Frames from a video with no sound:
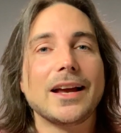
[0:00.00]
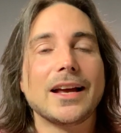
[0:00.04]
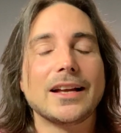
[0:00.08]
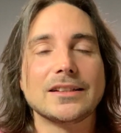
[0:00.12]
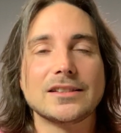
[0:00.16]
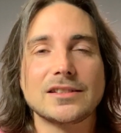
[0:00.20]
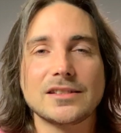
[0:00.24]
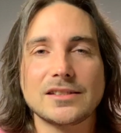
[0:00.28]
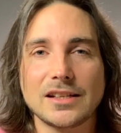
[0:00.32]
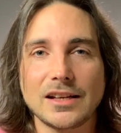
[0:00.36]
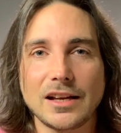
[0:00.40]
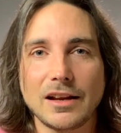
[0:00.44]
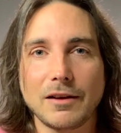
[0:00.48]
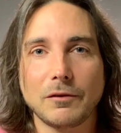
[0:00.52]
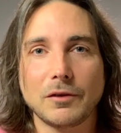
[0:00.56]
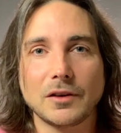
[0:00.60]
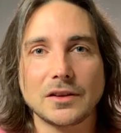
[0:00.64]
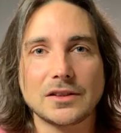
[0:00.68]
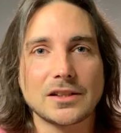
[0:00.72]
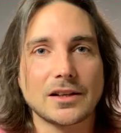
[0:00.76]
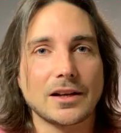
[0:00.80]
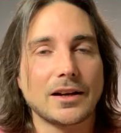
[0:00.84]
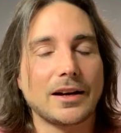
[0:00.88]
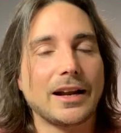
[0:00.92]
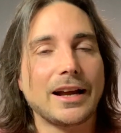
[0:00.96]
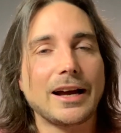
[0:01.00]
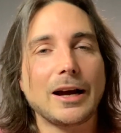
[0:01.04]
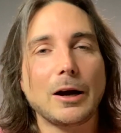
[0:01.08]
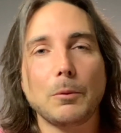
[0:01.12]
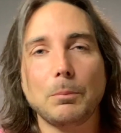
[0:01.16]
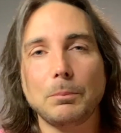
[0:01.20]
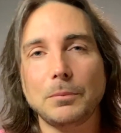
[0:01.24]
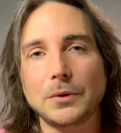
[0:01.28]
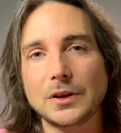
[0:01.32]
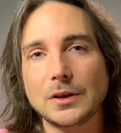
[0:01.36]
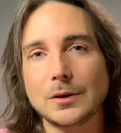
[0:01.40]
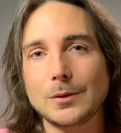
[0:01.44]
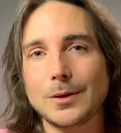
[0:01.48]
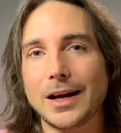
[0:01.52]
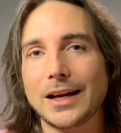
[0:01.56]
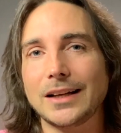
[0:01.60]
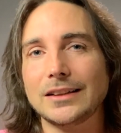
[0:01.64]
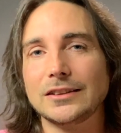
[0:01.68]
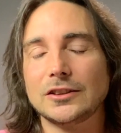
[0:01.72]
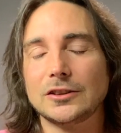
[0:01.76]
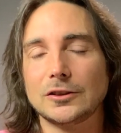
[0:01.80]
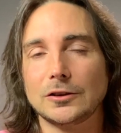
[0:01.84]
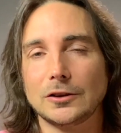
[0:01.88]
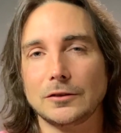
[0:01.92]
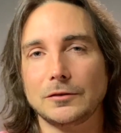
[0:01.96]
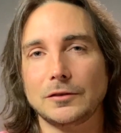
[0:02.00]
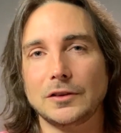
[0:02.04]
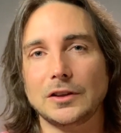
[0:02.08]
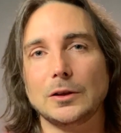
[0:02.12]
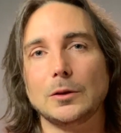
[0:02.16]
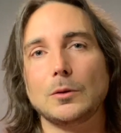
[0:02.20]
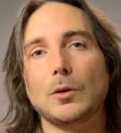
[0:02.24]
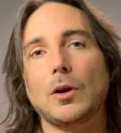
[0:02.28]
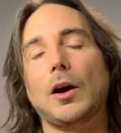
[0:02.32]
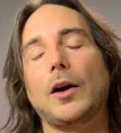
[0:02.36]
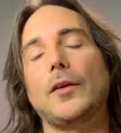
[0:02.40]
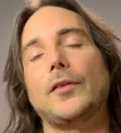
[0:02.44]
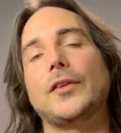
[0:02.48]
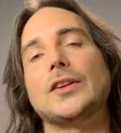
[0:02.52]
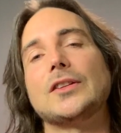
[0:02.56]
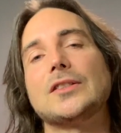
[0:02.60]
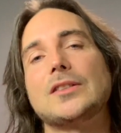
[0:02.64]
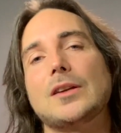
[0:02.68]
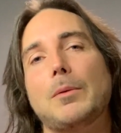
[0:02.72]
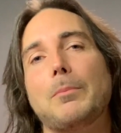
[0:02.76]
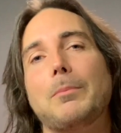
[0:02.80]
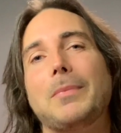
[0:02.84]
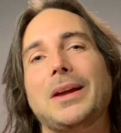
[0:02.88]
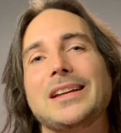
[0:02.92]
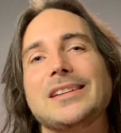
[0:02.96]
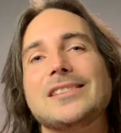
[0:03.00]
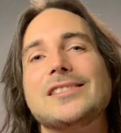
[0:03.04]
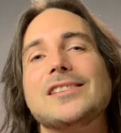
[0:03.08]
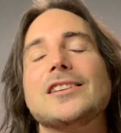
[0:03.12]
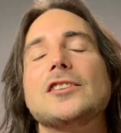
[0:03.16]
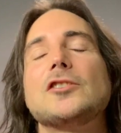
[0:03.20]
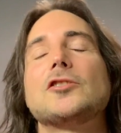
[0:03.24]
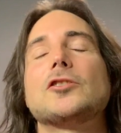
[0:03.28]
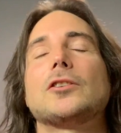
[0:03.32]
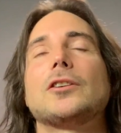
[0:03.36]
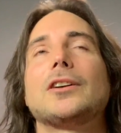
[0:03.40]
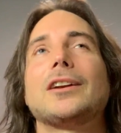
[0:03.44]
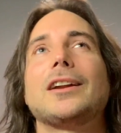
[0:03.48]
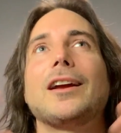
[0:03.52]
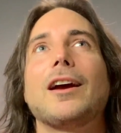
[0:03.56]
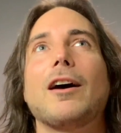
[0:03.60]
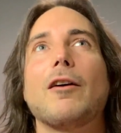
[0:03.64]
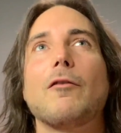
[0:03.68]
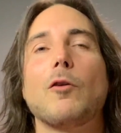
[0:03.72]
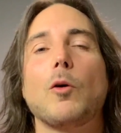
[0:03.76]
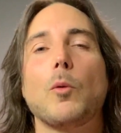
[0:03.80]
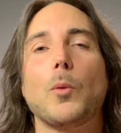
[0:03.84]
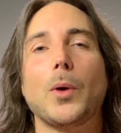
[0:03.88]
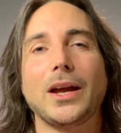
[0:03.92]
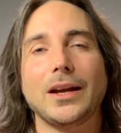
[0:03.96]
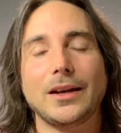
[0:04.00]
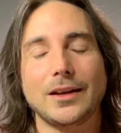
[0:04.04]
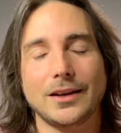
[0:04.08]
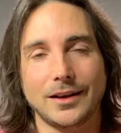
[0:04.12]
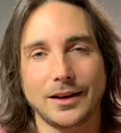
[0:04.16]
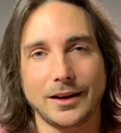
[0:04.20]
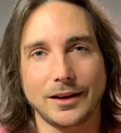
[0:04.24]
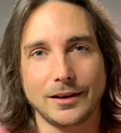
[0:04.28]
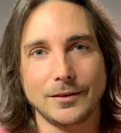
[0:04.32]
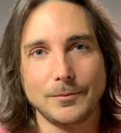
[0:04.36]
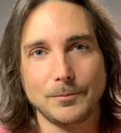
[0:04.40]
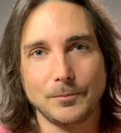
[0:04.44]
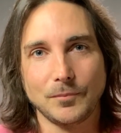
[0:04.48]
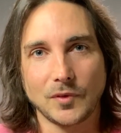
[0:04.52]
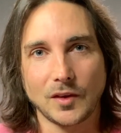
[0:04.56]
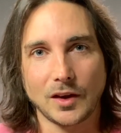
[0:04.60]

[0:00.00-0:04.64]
and see if it's going to help you and serve you on this amazing journey of awakening.